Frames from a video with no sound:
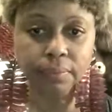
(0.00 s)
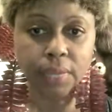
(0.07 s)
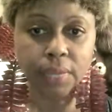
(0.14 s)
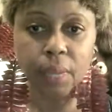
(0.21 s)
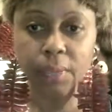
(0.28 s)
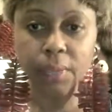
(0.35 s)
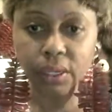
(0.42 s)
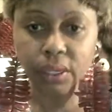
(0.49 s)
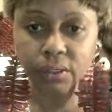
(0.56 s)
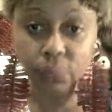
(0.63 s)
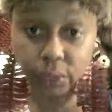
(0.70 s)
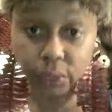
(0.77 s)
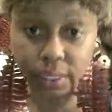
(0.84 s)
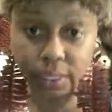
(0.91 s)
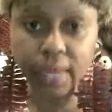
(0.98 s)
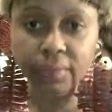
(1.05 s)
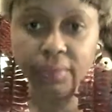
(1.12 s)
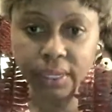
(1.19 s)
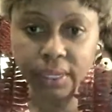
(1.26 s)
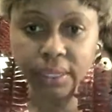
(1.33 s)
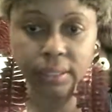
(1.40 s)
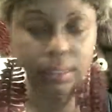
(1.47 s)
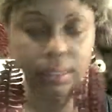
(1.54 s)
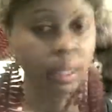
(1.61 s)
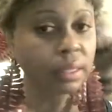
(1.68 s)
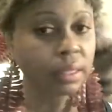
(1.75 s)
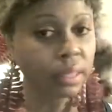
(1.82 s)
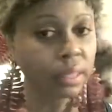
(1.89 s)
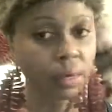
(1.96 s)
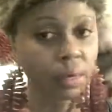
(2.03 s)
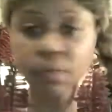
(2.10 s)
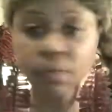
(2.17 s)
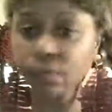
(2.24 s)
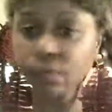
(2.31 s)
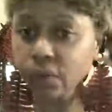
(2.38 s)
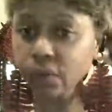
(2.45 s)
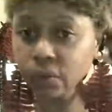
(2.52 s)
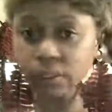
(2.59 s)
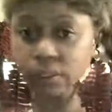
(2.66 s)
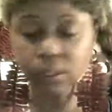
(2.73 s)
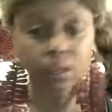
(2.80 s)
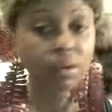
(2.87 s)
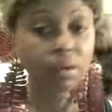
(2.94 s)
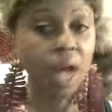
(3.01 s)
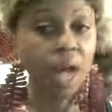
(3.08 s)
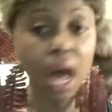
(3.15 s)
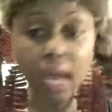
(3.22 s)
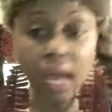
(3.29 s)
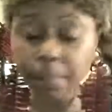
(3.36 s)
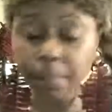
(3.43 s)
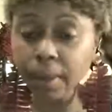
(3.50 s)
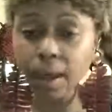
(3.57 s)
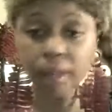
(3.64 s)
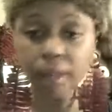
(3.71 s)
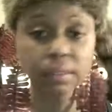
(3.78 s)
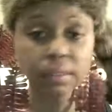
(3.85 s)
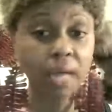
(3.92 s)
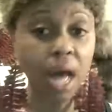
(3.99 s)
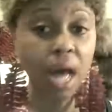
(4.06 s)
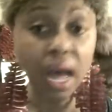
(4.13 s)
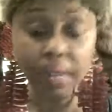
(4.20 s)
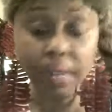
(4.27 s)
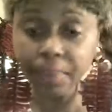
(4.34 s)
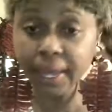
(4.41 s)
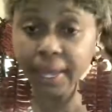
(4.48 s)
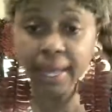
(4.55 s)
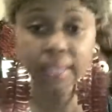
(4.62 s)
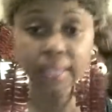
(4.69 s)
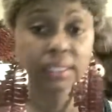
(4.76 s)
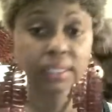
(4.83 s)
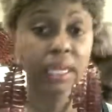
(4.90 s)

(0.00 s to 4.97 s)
Because we have kids that are focused on iPods, iPads,